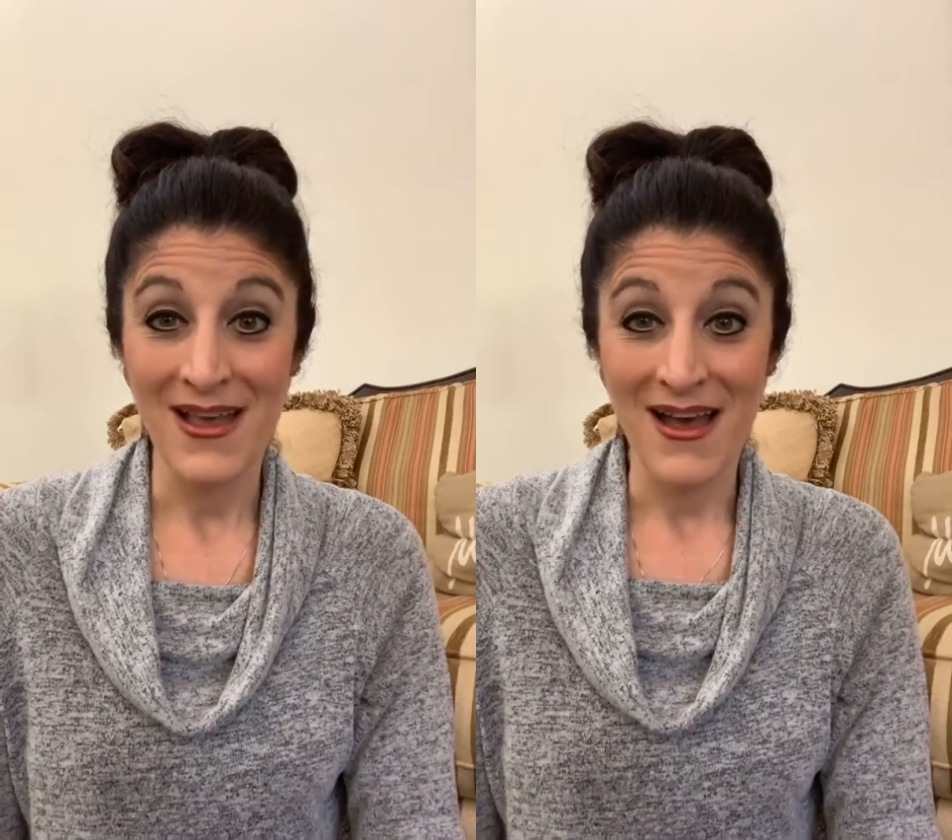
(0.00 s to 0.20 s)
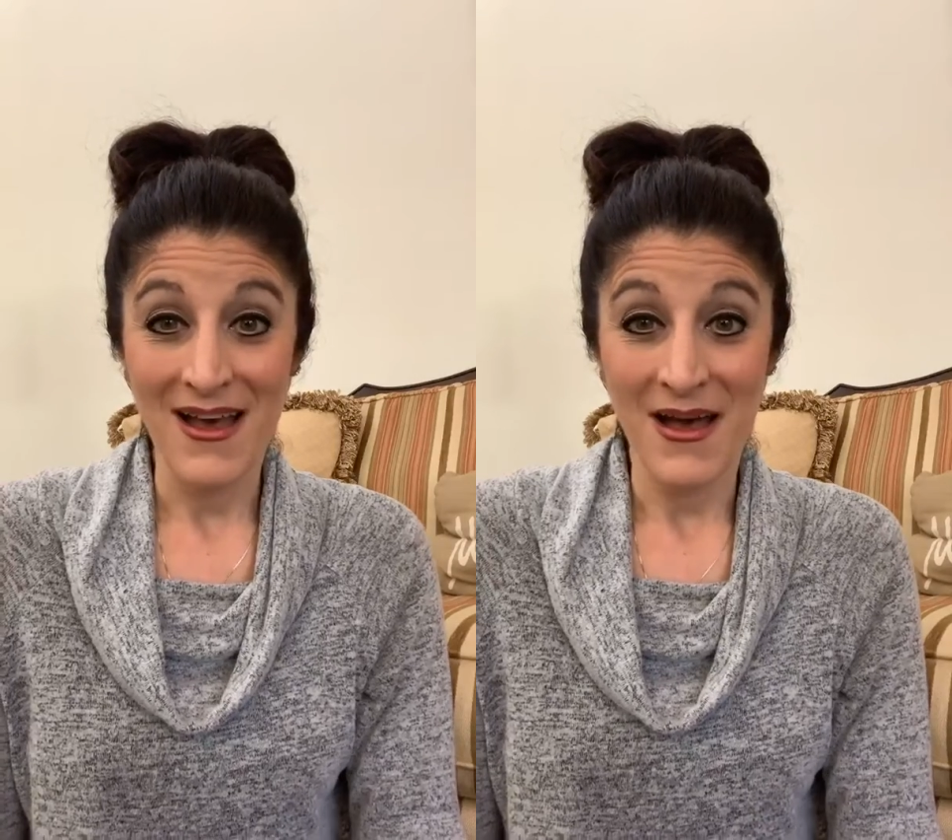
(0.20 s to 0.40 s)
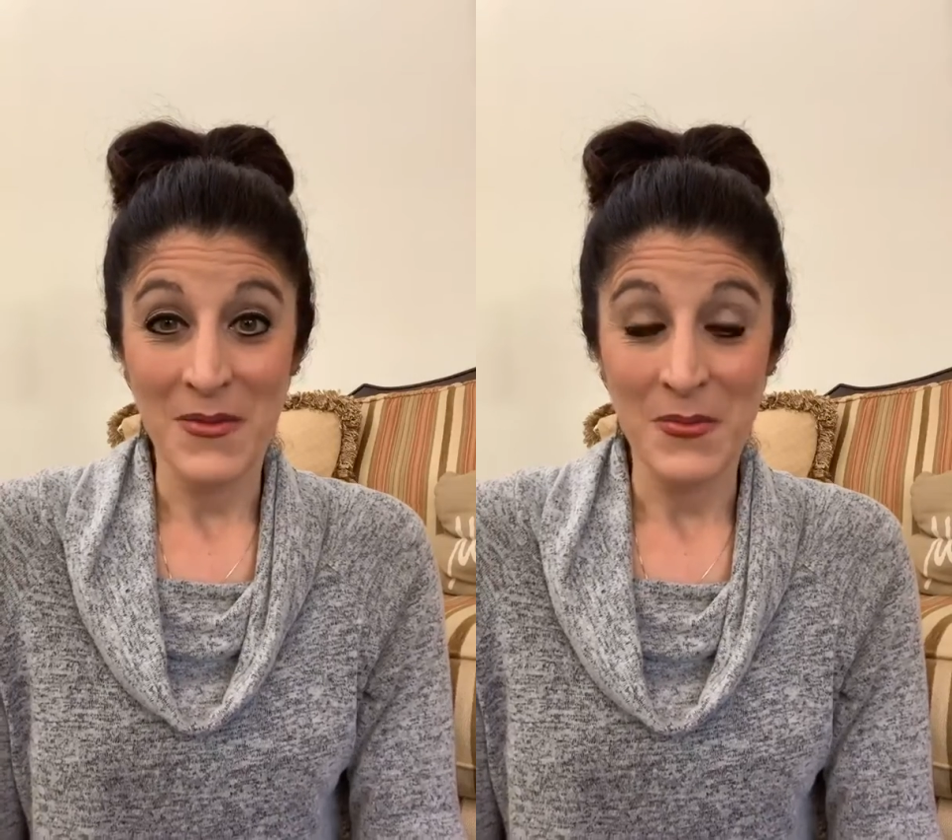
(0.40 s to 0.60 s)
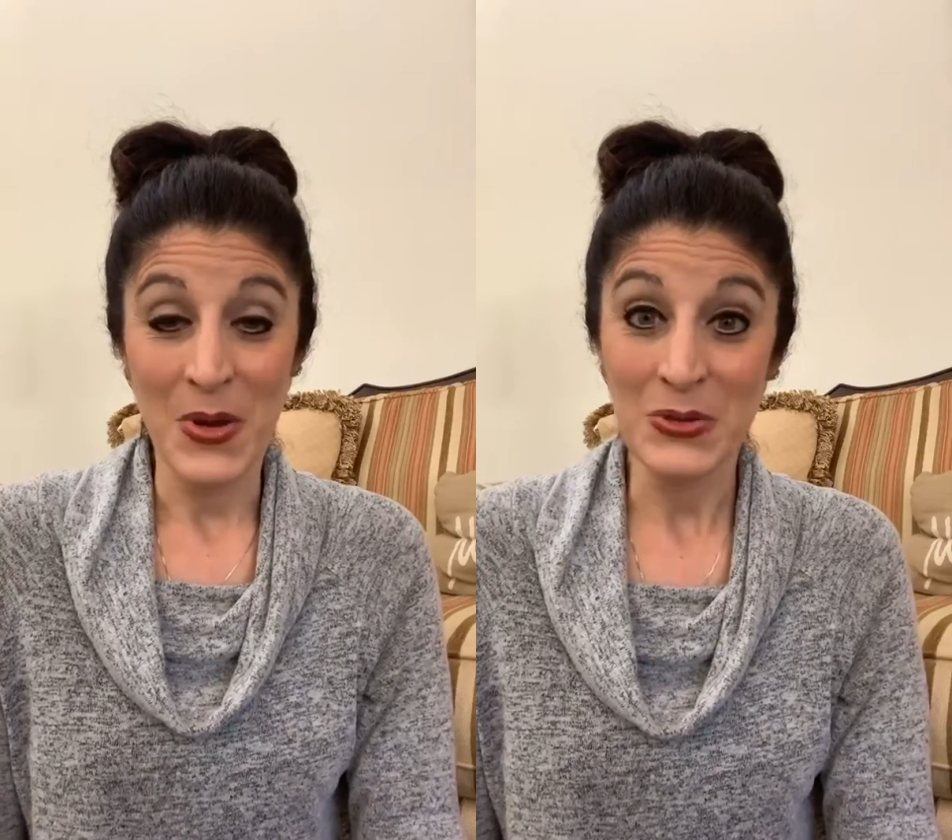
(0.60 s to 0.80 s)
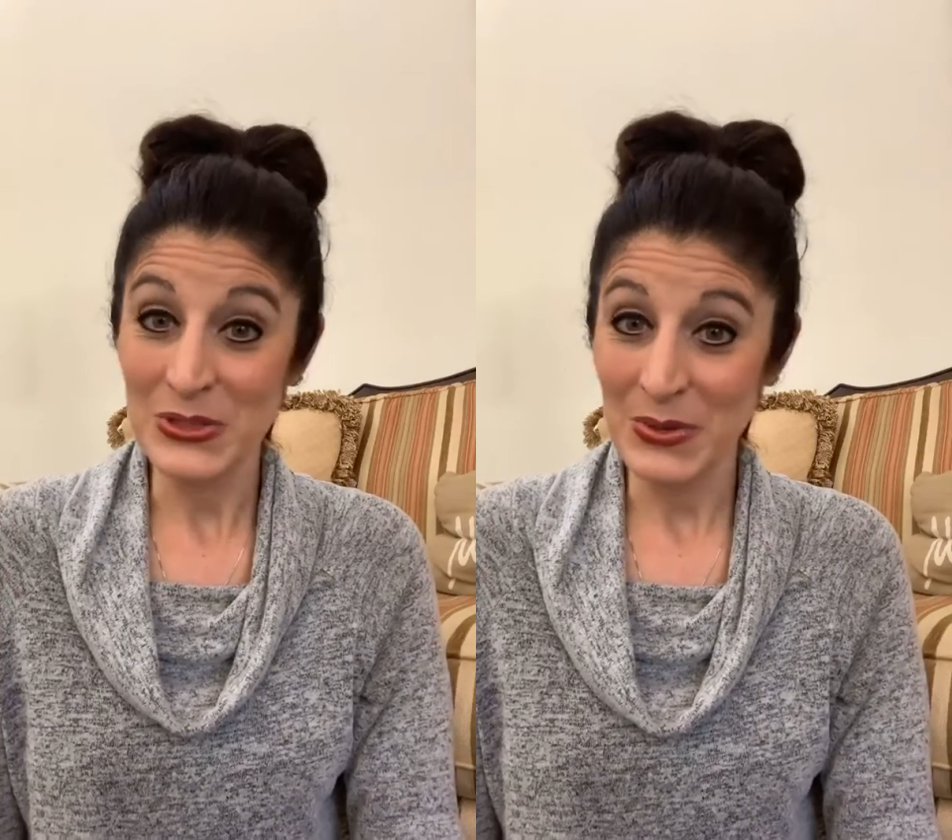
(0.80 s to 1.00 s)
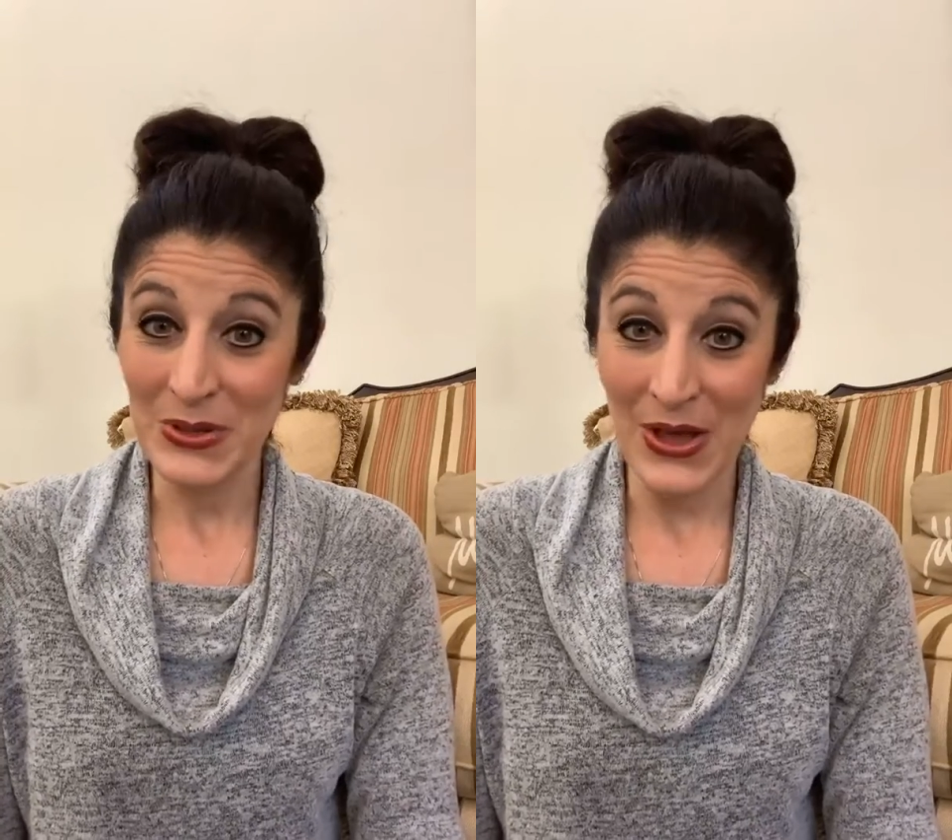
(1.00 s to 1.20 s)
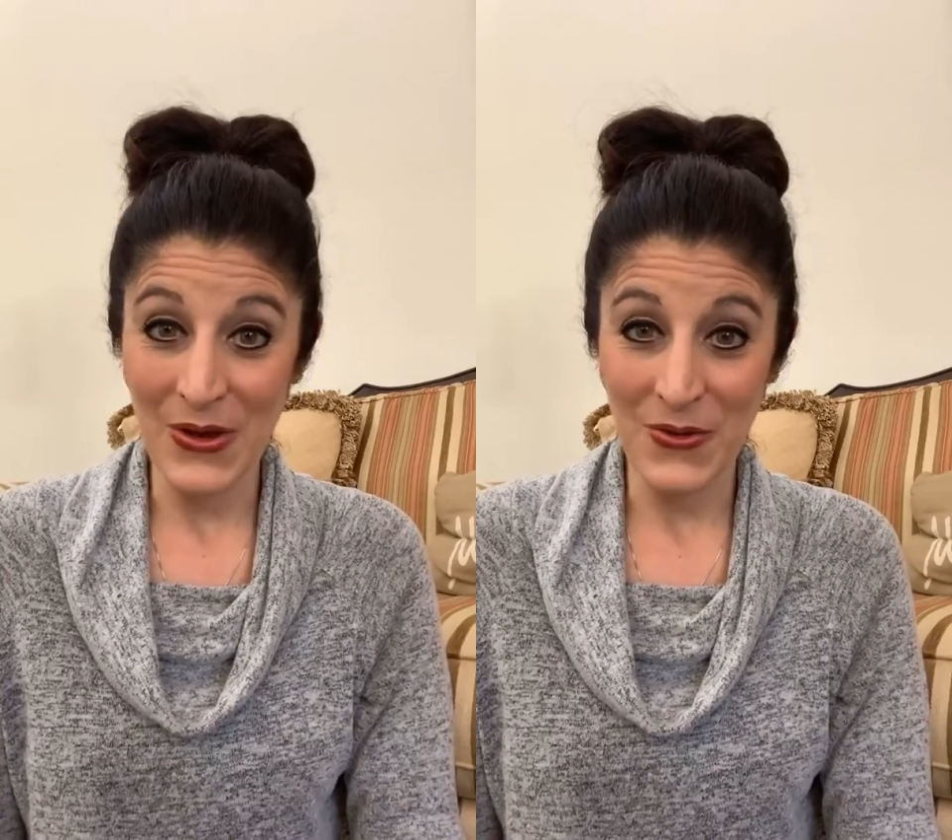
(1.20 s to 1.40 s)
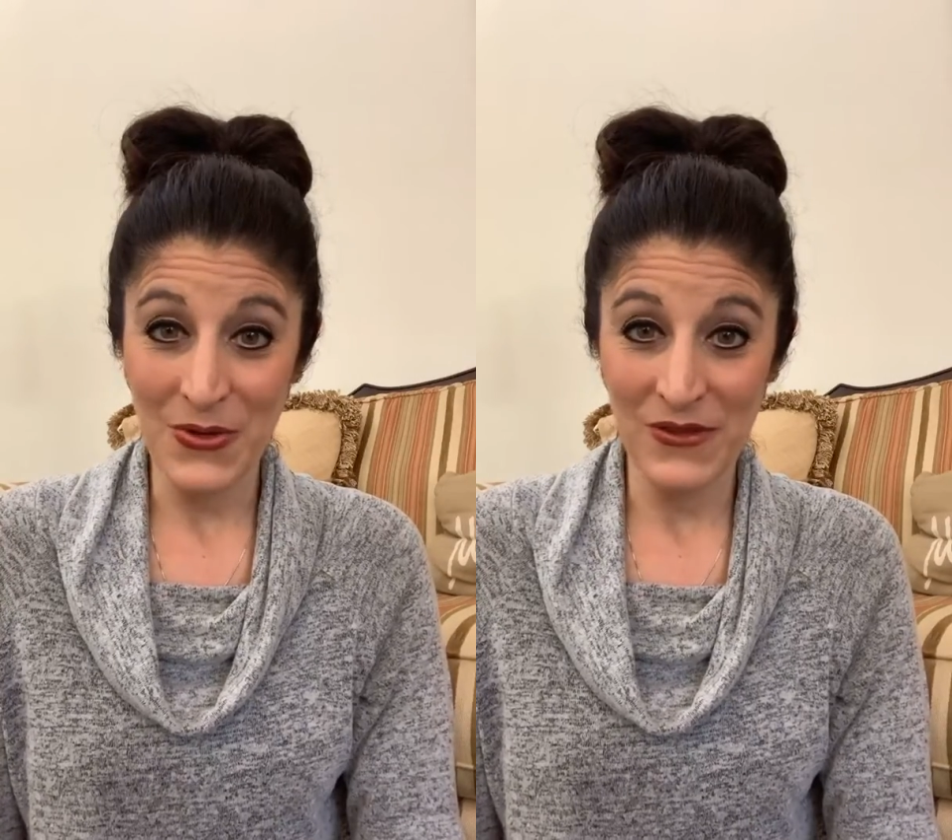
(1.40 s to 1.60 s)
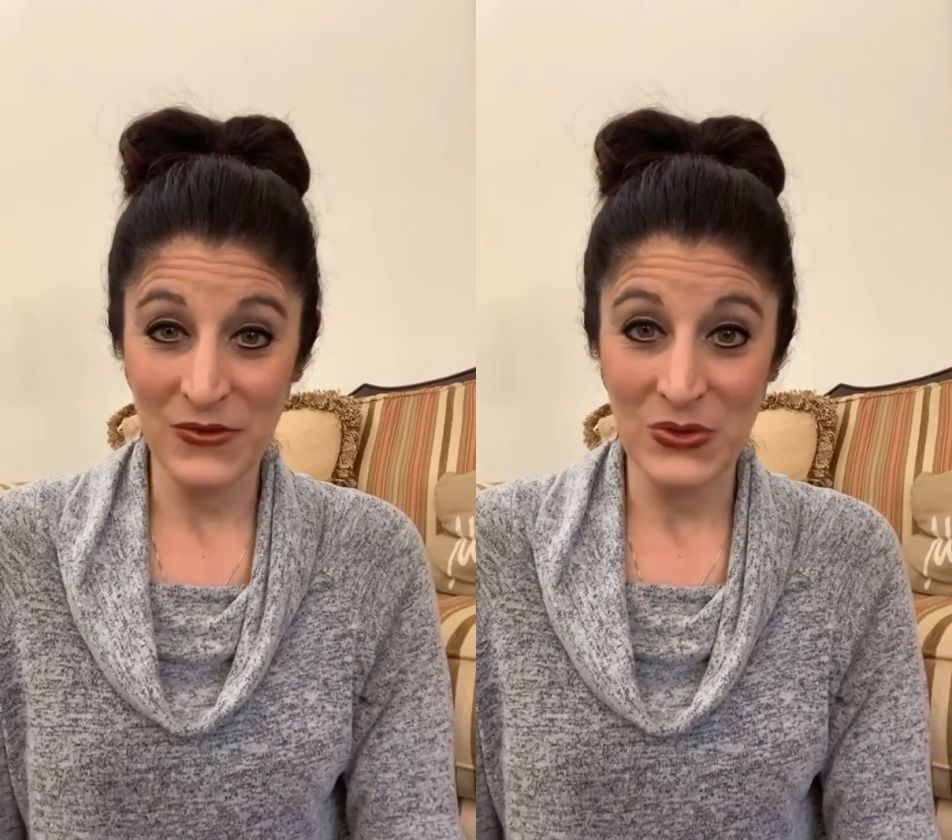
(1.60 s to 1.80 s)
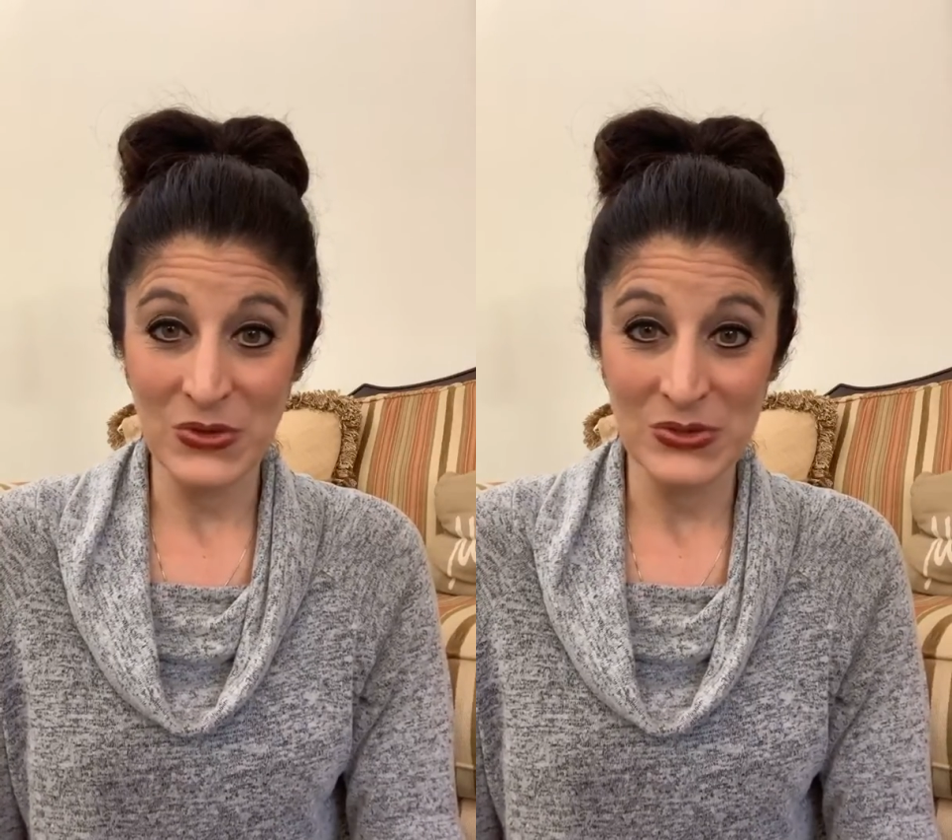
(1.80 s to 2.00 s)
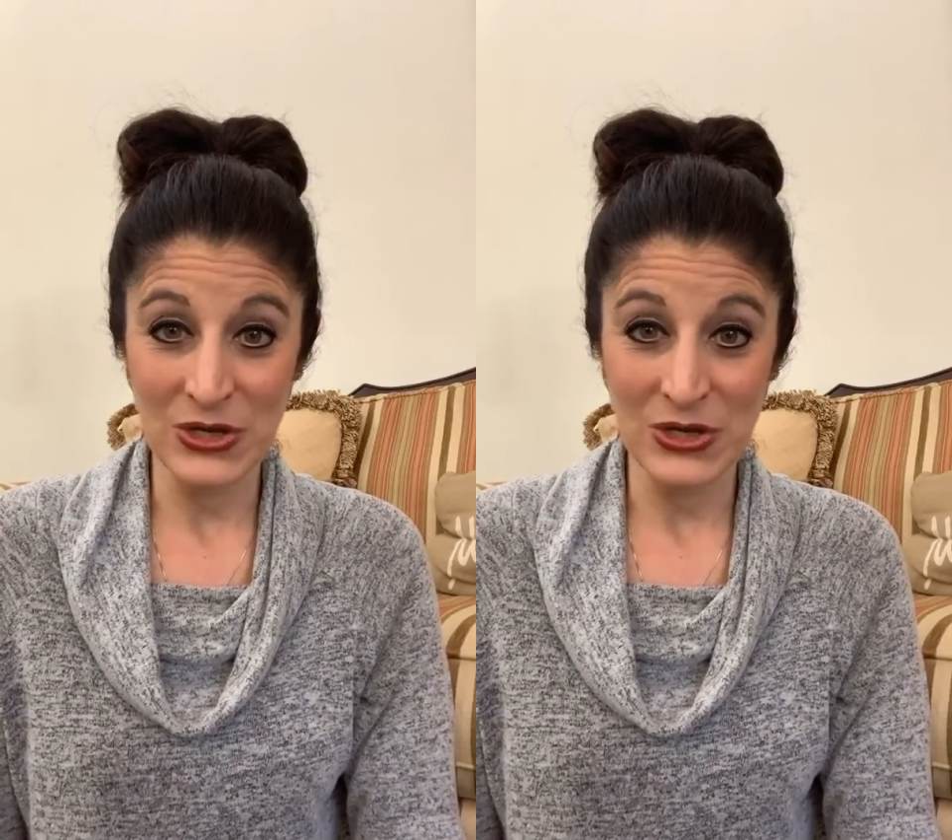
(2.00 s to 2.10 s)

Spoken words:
post below if you use